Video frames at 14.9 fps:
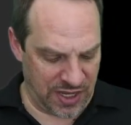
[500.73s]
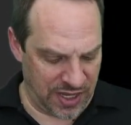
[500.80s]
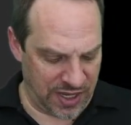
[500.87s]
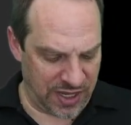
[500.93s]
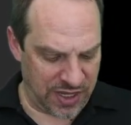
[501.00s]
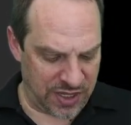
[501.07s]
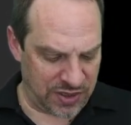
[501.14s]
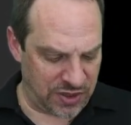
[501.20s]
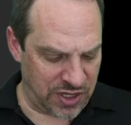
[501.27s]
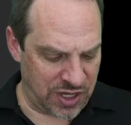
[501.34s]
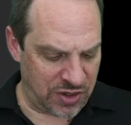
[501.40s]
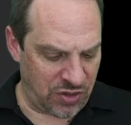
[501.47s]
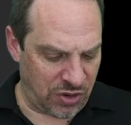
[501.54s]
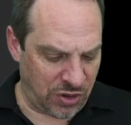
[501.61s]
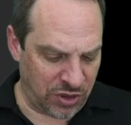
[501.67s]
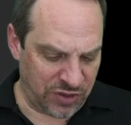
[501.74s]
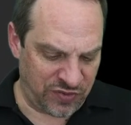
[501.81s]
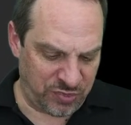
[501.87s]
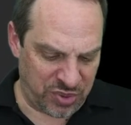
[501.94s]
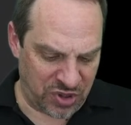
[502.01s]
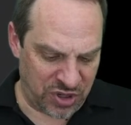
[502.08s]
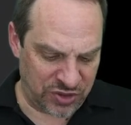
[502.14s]
And then all
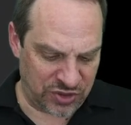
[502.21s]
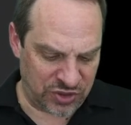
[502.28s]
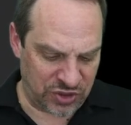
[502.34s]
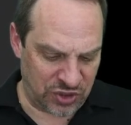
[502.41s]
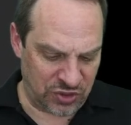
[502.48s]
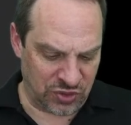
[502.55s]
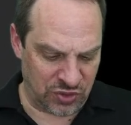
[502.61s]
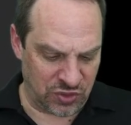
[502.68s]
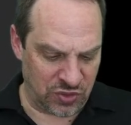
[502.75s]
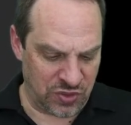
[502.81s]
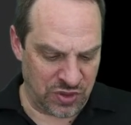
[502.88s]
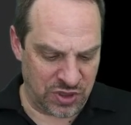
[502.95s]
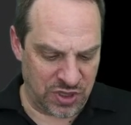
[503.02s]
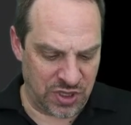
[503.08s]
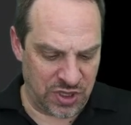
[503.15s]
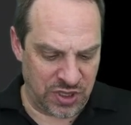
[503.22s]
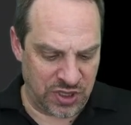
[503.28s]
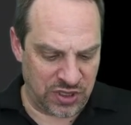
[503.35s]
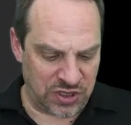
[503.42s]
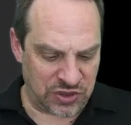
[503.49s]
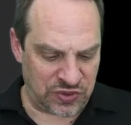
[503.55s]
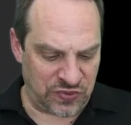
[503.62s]
of part two
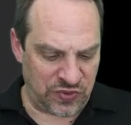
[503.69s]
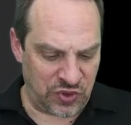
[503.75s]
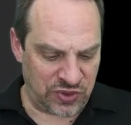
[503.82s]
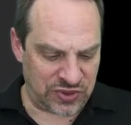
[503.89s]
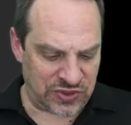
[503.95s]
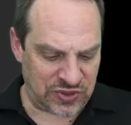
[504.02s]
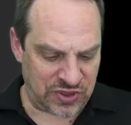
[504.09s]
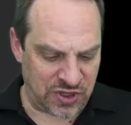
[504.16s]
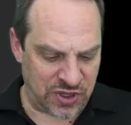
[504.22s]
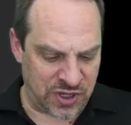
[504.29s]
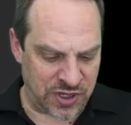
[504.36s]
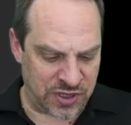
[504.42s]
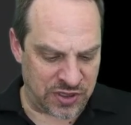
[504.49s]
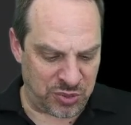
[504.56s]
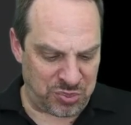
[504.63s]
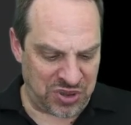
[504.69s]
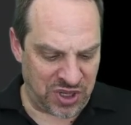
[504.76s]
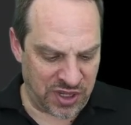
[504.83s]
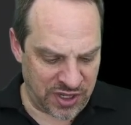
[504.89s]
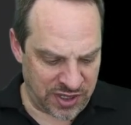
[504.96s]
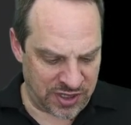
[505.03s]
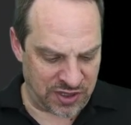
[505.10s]
is focused on
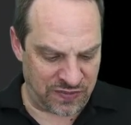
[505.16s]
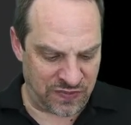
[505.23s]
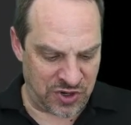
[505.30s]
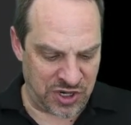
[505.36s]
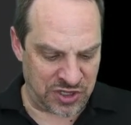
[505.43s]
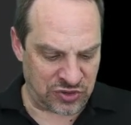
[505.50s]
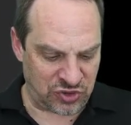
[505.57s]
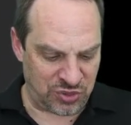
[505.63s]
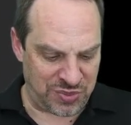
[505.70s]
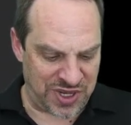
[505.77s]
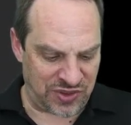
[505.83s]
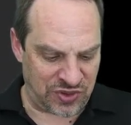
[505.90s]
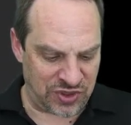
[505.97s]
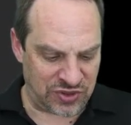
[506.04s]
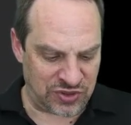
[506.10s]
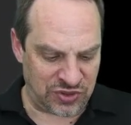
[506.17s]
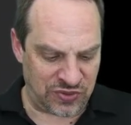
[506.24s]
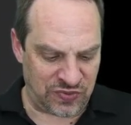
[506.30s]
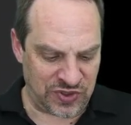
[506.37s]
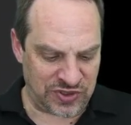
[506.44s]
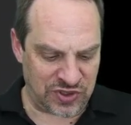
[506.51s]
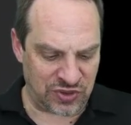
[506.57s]
applying variational methods to
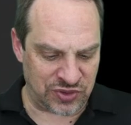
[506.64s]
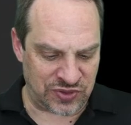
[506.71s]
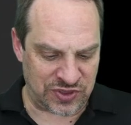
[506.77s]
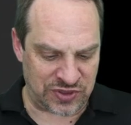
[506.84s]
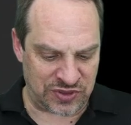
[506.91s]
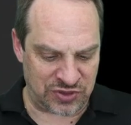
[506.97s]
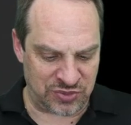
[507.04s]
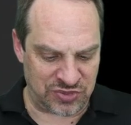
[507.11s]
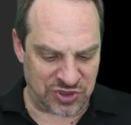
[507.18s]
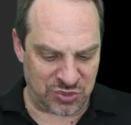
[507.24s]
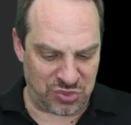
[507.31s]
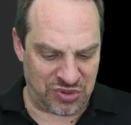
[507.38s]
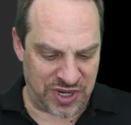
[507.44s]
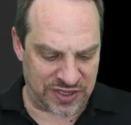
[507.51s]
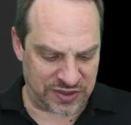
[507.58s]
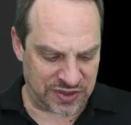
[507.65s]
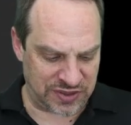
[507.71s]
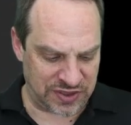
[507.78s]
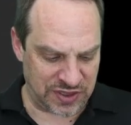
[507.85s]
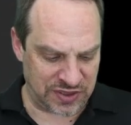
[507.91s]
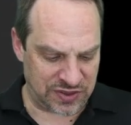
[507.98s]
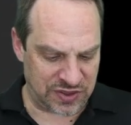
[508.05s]
physical systems and
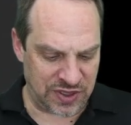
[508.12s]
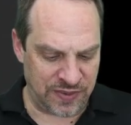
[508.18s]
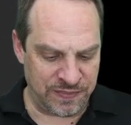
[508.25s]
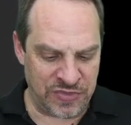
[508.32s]
processes.